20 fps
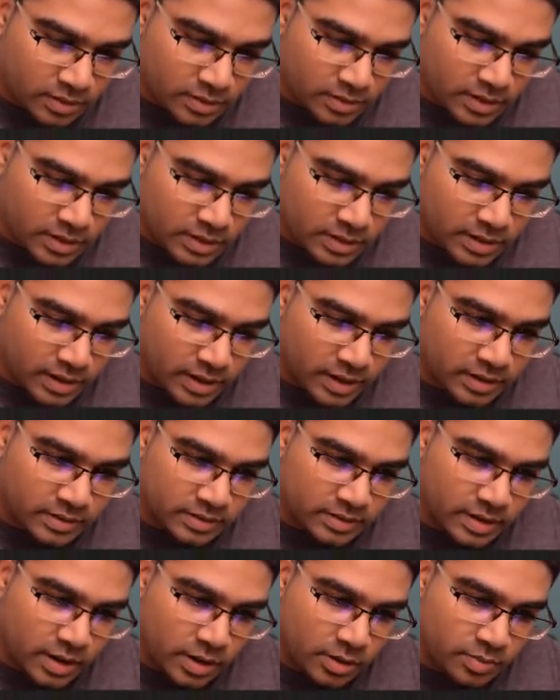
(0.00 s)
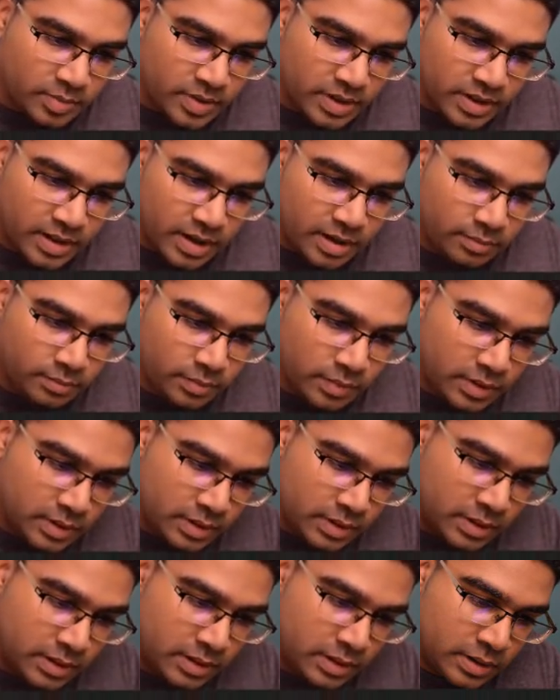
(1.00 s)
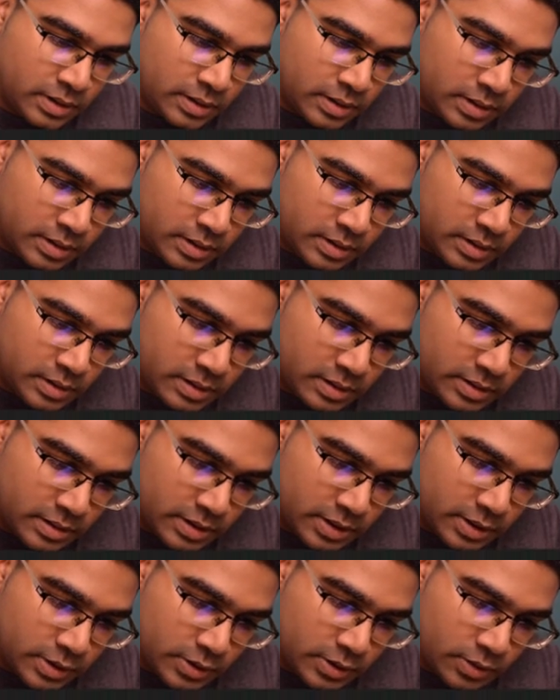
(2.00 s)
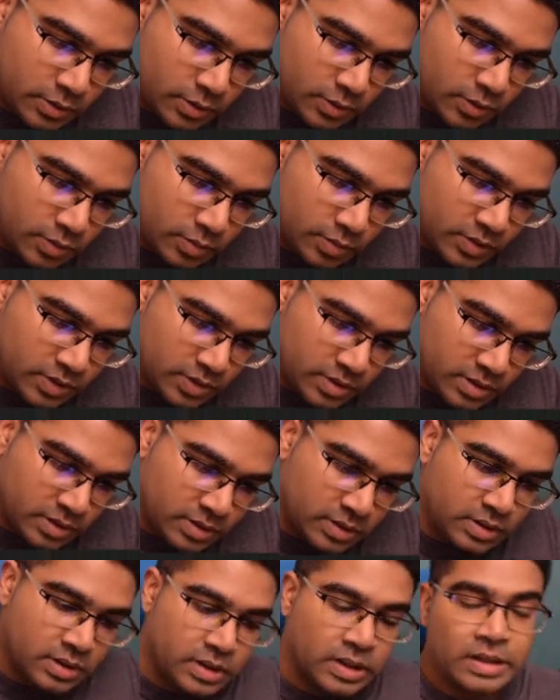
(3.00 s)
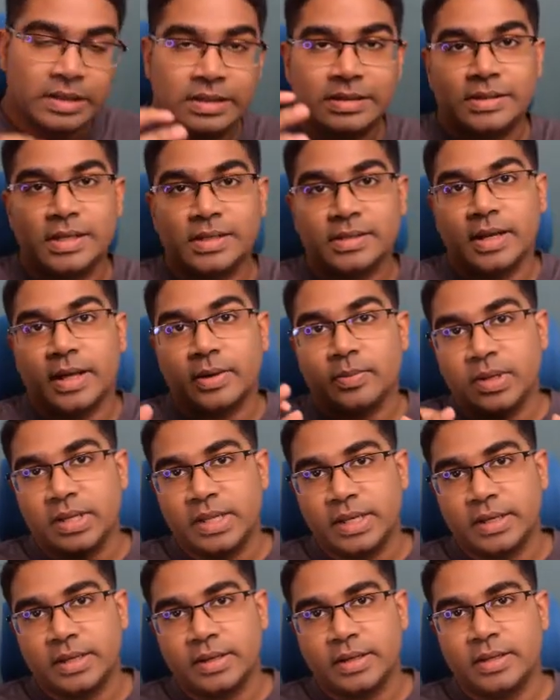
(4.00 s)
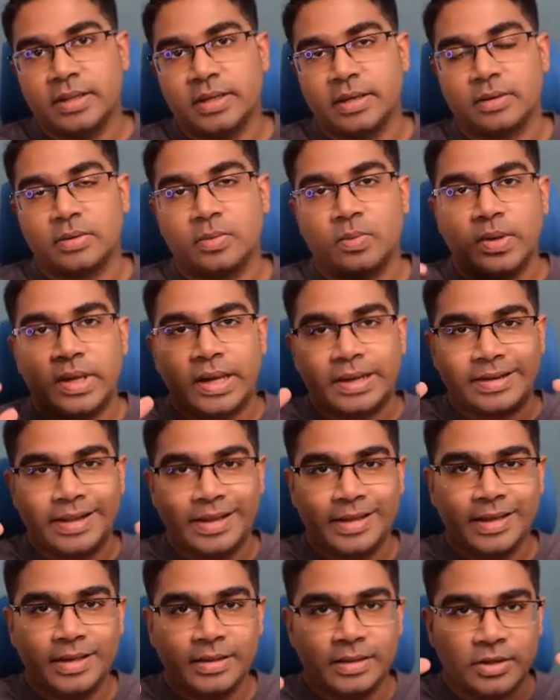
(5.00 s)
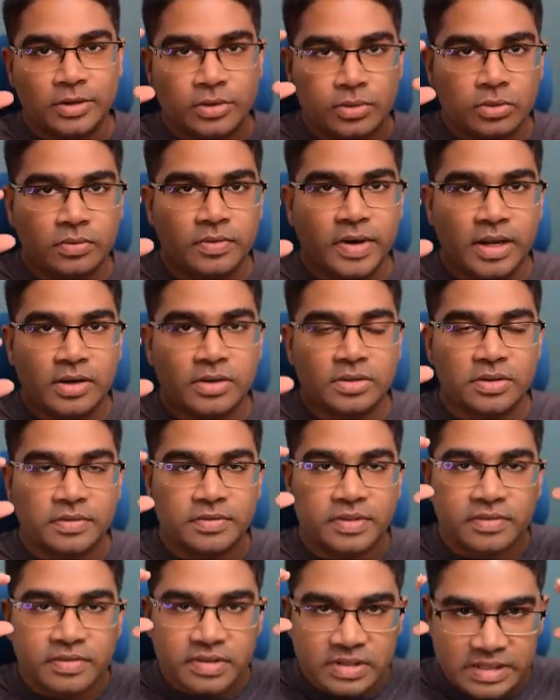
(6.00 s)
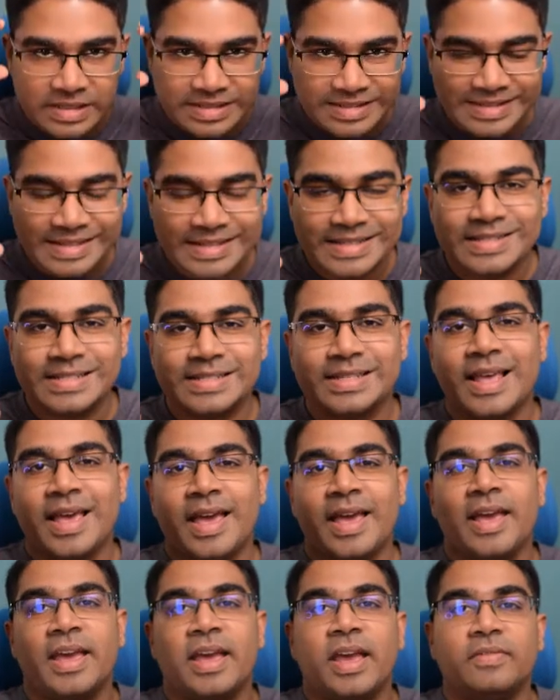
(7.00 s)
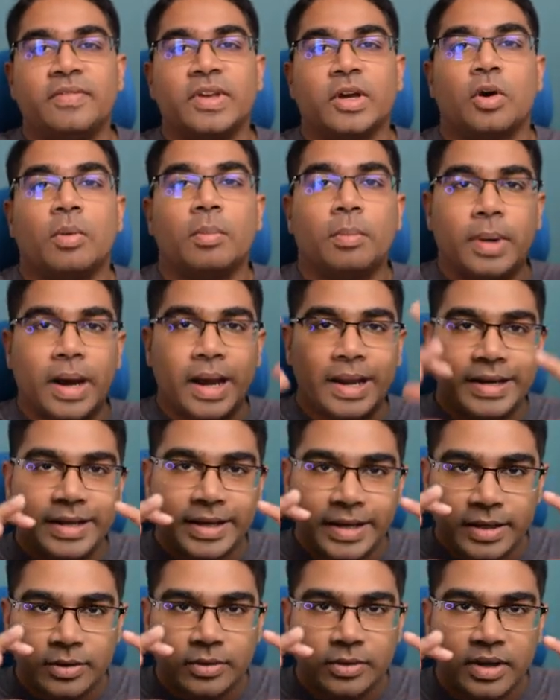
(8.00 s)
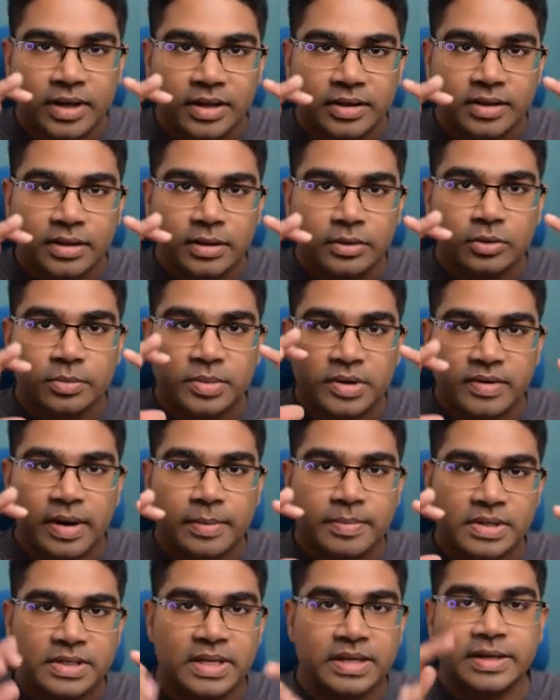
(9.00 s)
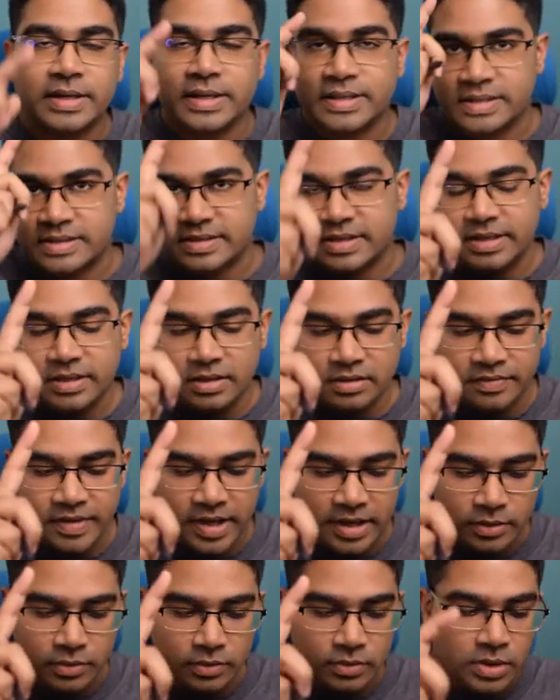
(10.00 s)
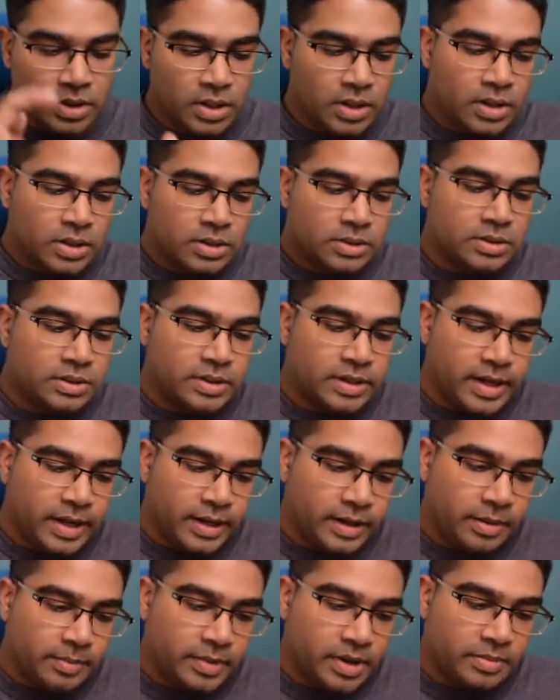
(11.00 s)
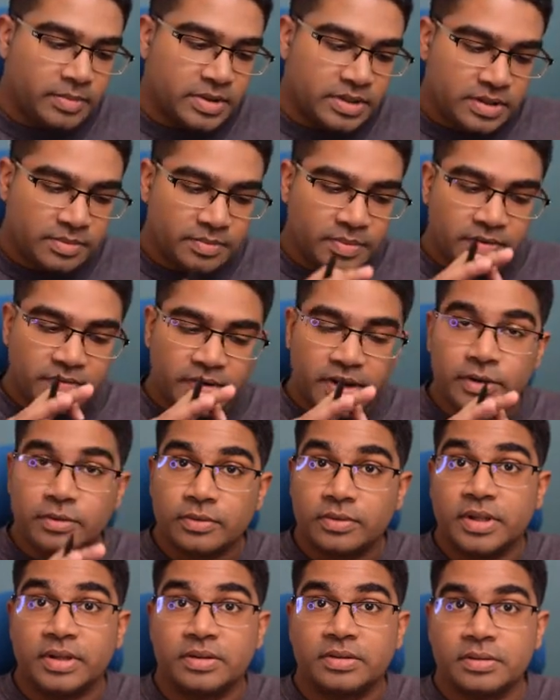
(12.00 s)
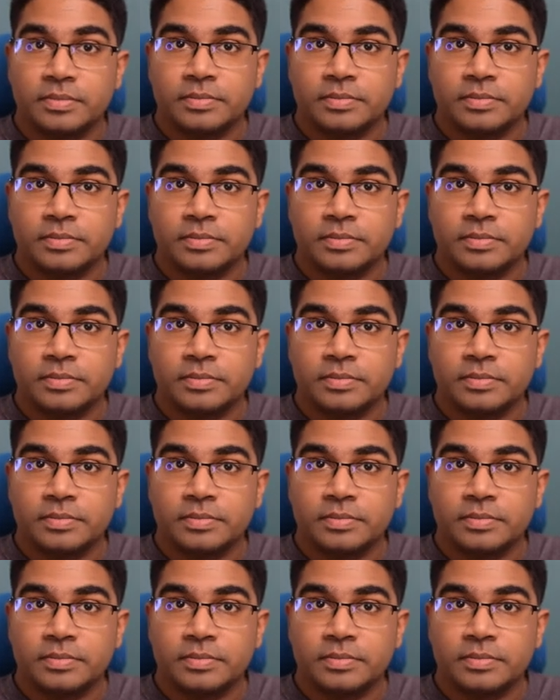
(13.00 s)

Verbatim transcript: This has now become 6 ohms. Just like we did earlier we are taking the two values of the resistance and we are combining it together to be represented as a single value. So the diagram can be simplified to this.